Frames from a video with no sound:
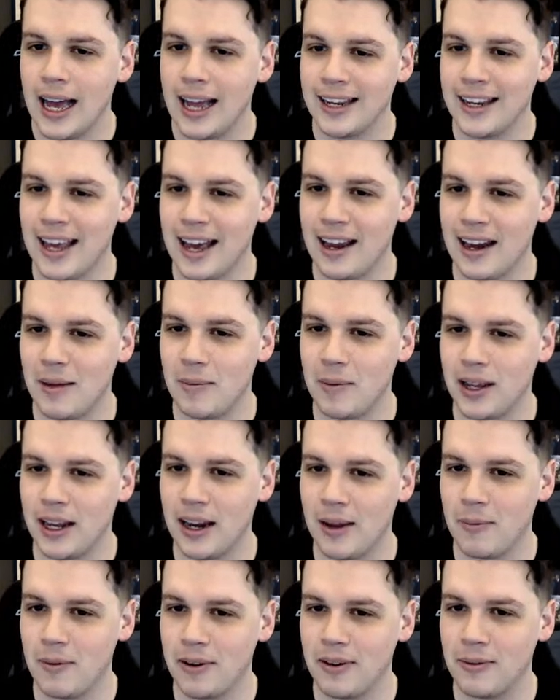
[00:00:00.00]
And yeah, let
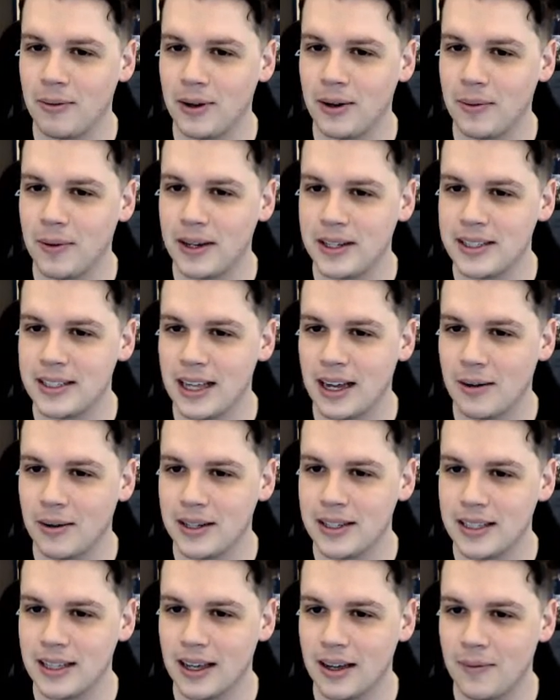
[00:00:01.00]
me. Where's
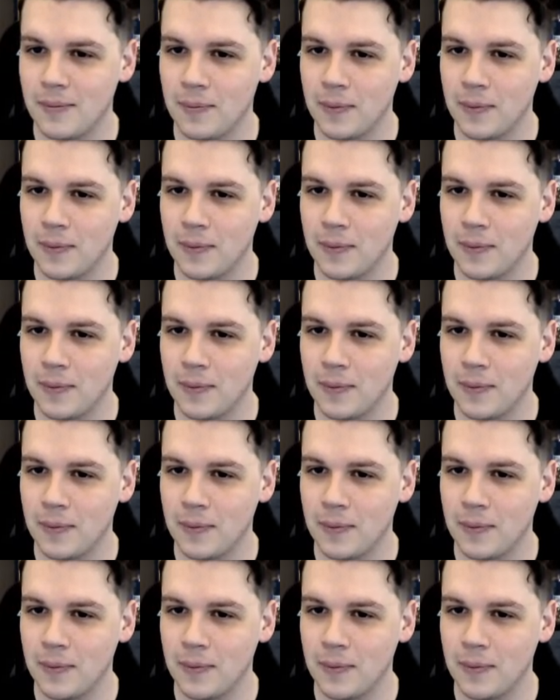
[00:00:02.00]
that?